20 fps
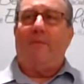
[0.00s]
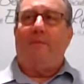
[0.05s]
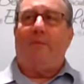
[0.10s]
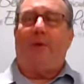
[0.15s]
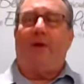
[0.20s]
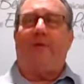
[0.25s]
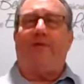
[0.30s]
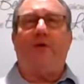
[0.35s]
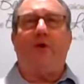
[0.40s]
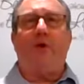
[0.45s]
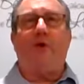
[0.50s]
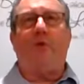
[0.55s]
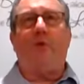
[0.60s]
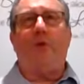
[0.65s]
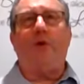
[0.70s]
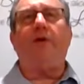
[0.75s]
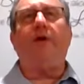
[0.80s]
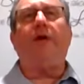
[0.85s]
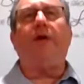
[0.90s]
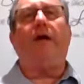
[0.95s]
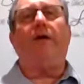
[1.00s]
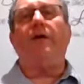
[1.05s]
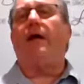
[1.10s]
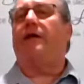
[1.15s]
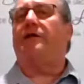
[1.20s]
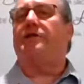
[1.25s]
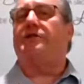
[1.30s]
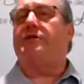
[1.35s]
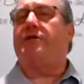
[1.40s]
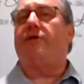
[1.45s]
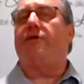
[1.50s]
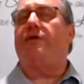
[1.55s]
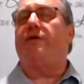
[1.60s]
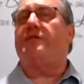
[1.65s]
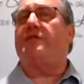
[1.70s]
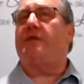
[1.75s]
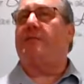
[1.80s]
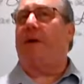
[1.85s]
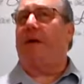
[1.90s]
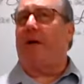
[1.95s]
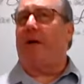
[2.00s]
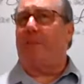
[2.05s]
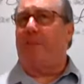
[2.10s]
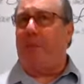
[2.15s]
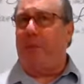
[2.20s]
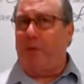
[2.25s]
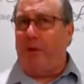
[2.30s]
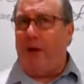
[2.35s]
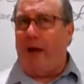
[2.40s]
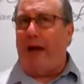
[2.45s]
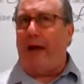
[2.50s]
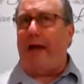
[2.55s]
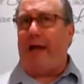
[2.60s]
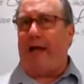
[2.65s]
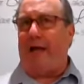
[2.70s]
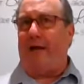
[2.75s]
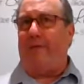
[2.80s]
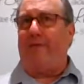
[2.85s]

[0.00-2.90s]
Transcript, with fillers: but if you really are not serious about applying it,